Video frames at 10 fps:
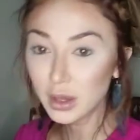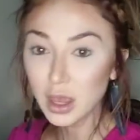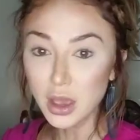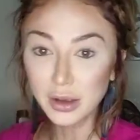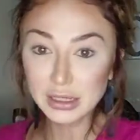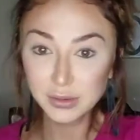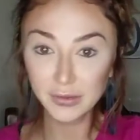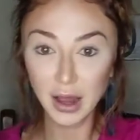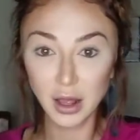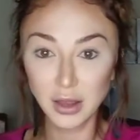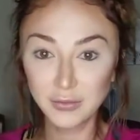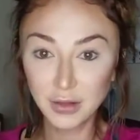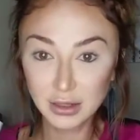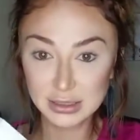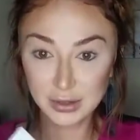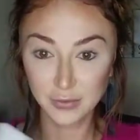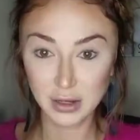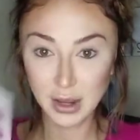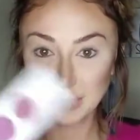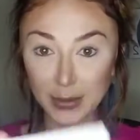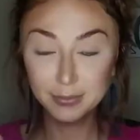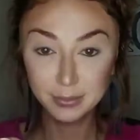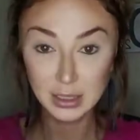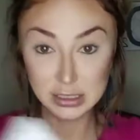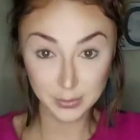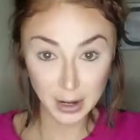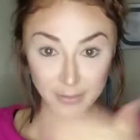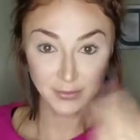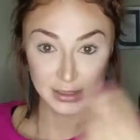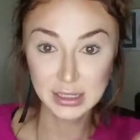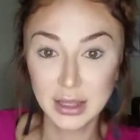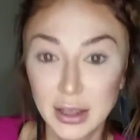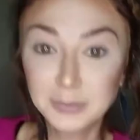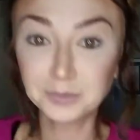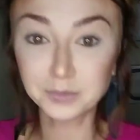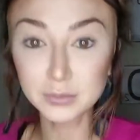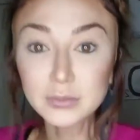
Okay, so we've got all the flawless stuff on. I'm going to spray my face at the end.